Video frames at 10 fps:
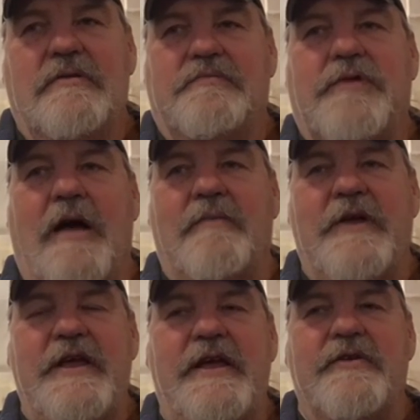
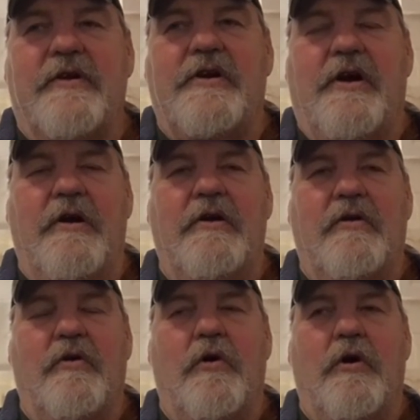Probably either Kurt
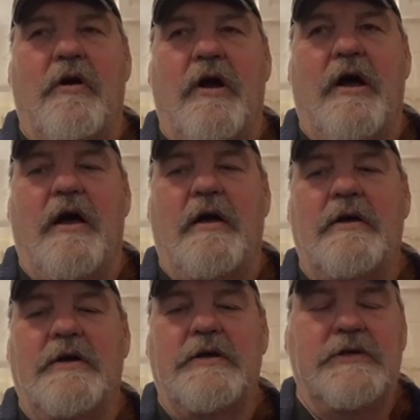or
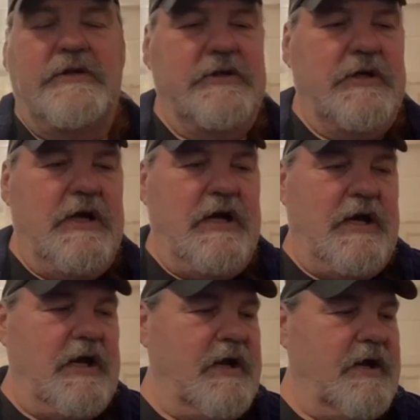uh,
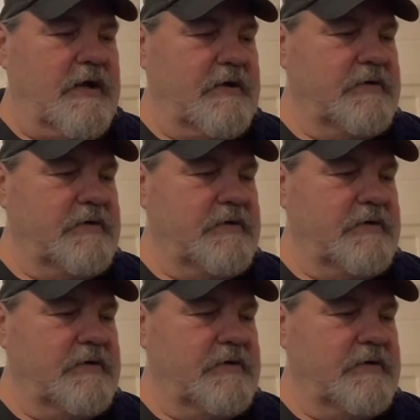uh